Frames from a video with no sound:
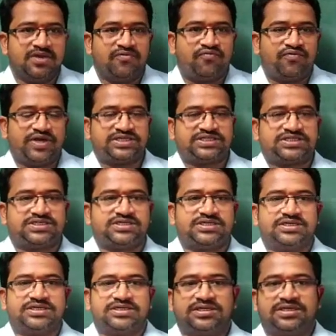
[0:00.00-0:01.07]
First,
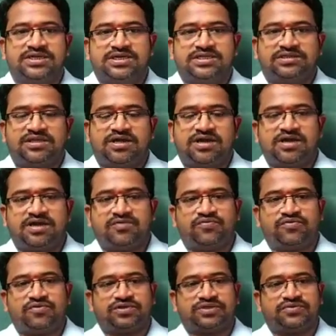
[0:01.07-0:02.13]
third,
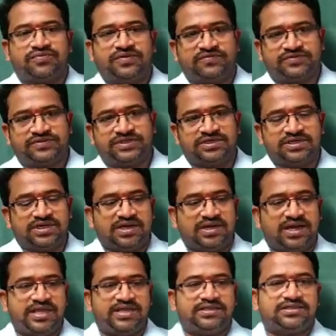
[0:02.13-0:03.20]
fourth, fifth,
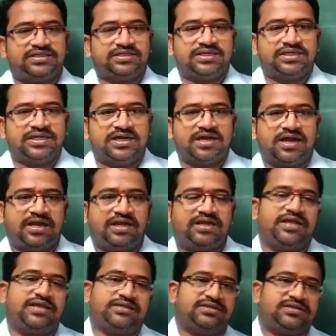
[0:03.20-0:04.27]
ninth and
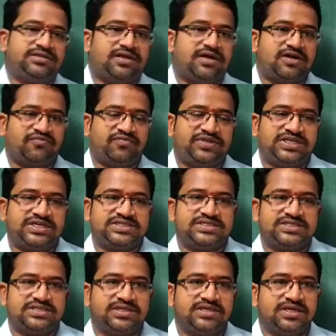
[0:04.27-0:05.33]
10th are physics.